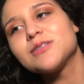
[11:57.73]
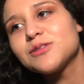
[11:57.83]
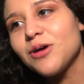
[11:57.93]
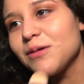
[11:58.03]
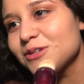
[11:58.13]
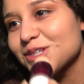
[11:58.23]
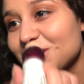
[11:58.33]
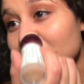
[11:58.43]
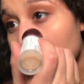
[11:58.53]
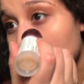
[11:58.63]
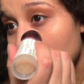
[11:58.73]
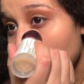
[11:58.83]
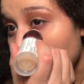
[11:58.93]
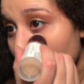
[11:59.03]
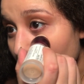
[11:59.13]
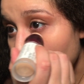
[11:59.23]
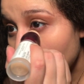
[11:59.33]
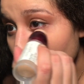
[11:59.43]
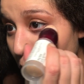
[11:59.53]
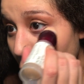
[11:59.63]
So I'm just gonna head into
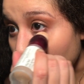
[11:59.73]
my